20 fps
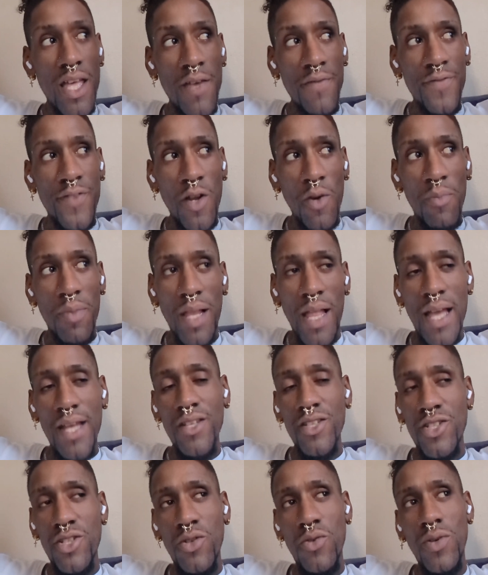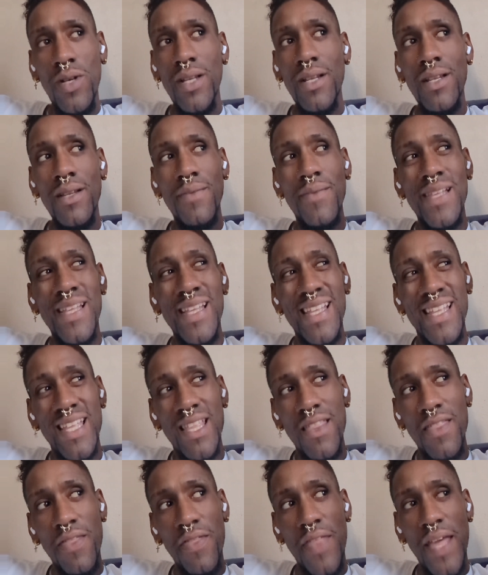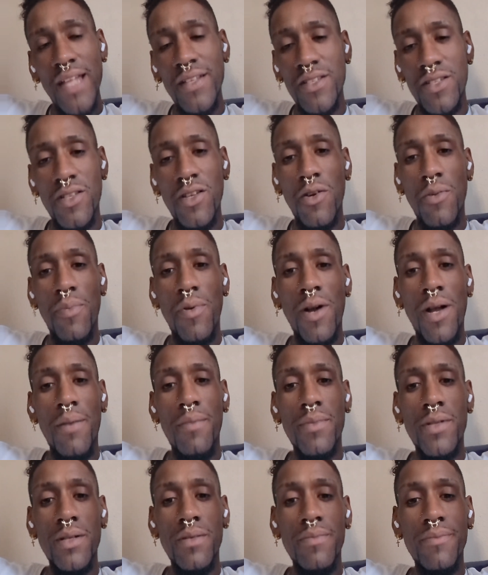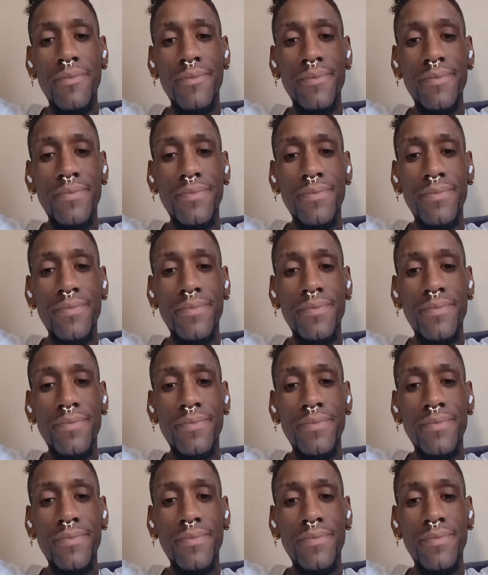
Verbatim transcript: If they're blind to it, that's their problem.